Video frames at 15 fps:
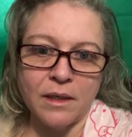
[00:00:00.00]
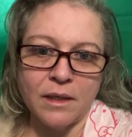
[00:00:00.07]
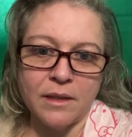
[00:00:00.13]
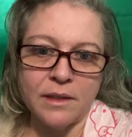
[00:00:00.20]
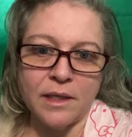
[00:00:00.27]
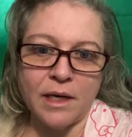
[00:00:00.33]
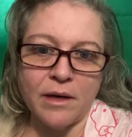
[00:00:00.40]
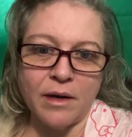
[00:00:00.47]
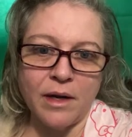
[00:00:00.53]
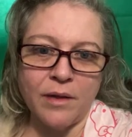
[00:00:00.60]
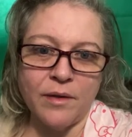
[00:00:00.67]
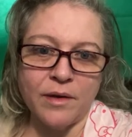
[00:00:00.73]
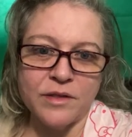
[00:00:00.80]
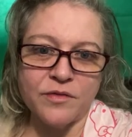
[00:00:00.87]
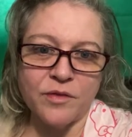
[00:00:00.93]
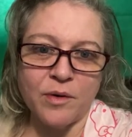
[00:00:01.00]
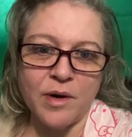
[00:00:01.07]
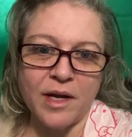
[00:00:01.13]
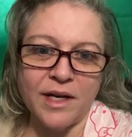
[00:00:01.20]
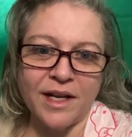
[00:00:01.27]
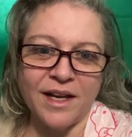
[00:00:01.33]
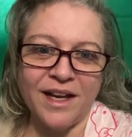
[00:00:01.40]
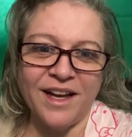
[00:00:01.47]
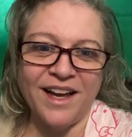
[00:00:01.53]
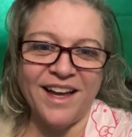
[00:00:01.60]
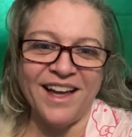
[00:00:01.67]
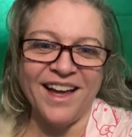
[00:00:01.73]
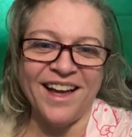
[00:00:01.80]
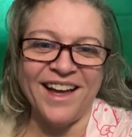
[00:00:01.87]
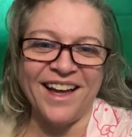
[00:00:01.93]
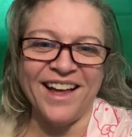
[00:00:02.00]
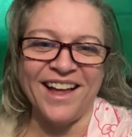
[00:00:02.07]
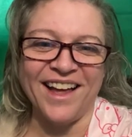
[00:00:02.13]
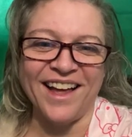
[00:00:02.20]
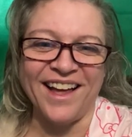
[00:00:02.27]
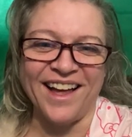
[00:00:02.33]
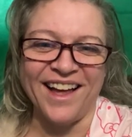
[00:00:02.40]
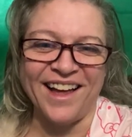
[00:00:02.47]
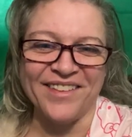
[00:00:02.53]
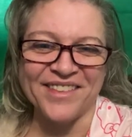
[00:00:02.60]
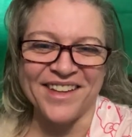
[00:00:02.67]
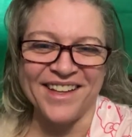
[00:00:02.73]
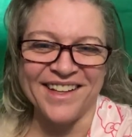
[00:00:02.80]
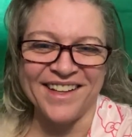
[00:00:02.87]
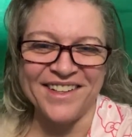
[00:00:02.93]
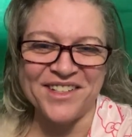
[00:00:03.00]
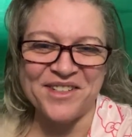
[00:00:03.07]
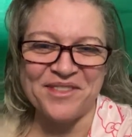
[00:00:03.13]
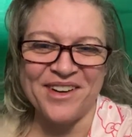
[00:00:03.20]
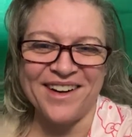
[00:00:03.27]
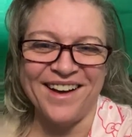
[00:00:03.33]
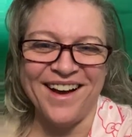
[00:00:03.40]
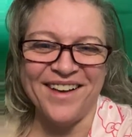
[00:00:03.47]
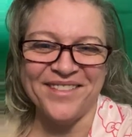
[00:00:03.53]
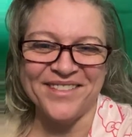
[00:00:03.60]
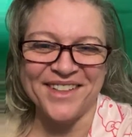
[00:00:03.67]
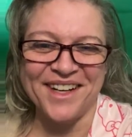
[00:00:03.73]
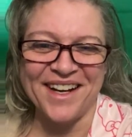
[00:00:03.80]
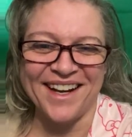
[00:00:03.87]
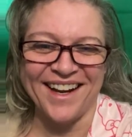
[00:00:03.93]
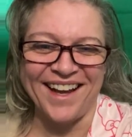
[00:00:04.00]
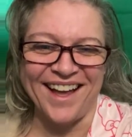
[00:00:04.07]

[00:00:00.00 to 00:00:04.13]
Did I? Oh, there's Veronica. I was like, did you run off? Did I?